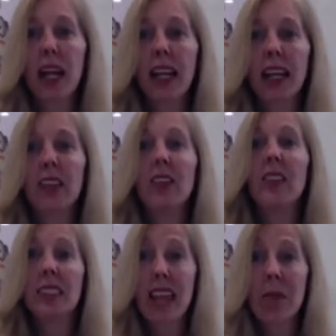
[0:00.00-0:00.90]
it to the
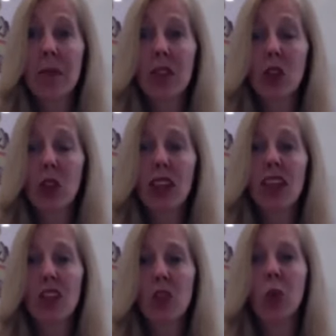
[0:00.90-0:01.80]
same degree
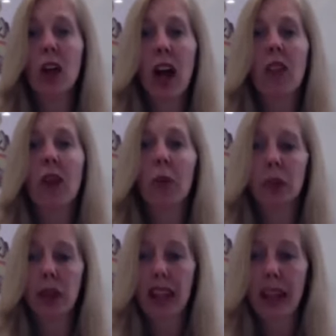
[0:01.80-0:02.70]
that you would other
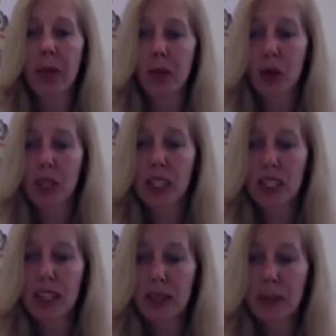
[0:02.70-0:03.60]
plant
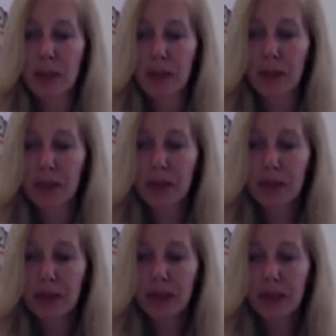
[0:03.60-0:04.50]
proteins.
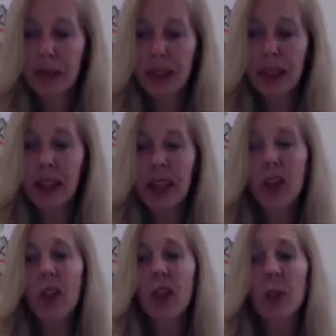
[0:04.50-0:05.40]
So
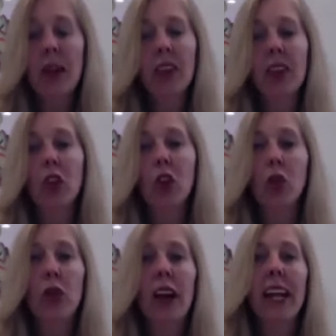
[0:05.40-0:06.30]
this makes it a
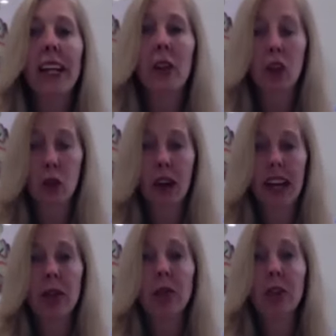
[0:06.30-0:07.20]
great
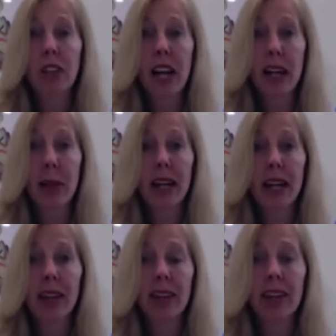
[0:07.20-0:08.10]
grain for
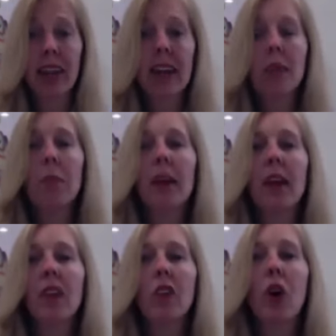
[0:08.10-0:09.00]
diabetics
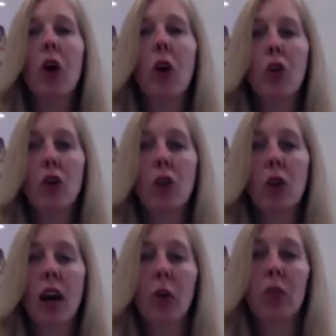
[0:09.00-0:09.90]
because it also
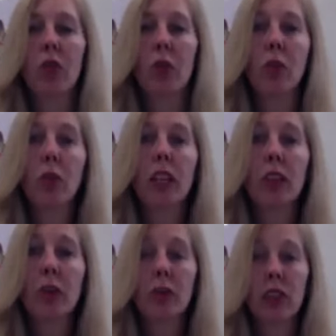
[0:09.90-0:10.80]
helps to
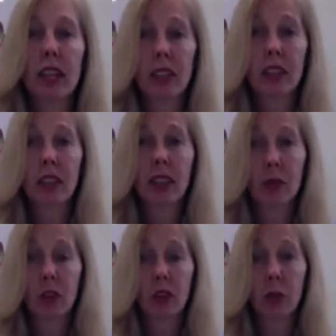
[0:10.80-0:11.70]
reduce the insulin
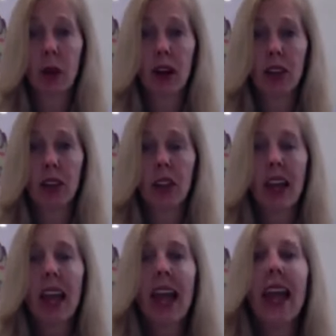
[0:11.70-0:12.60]
response,
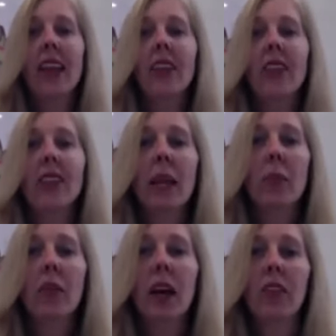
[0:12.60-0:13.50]
and it
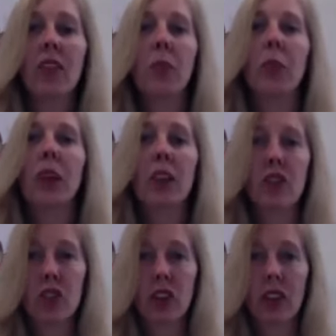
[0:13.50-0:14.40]
stabilizes blood
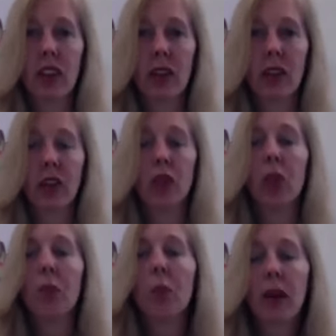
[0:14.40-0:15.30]
sugar levels to
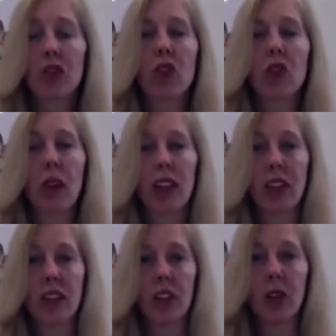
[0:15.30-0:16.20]
a much
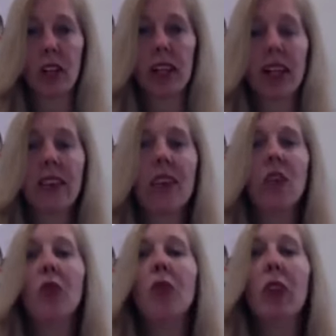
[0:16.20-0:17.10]
greater degree. This
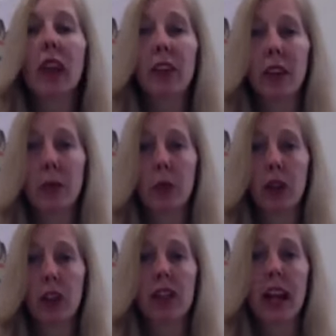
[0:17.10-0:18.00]
is very
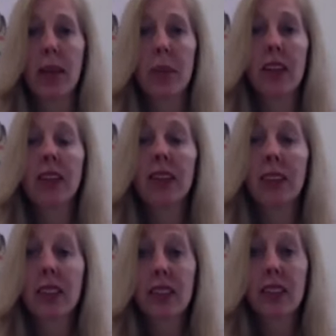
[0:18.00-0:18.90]
important in diabetes
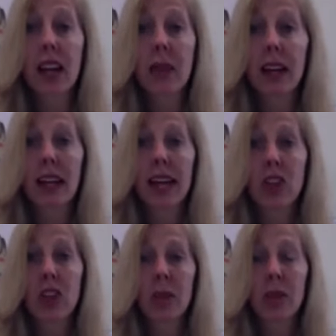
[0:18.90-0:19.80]
and the diabetic
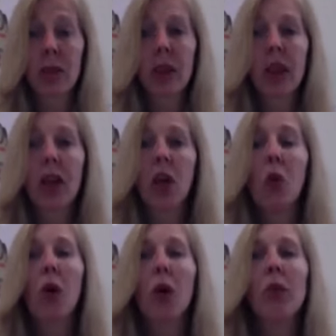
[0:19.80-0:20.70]
connection.
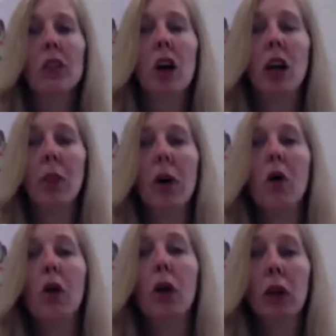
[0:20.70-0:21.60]
When we talk
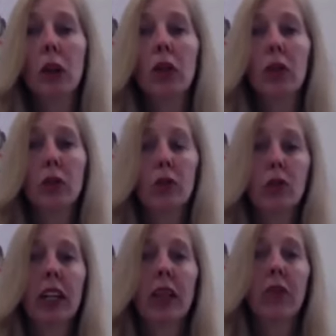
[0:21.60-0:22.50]
about
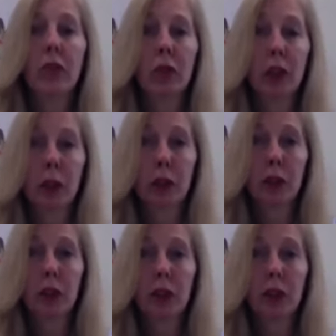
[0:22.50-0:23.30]
gluten-free foods,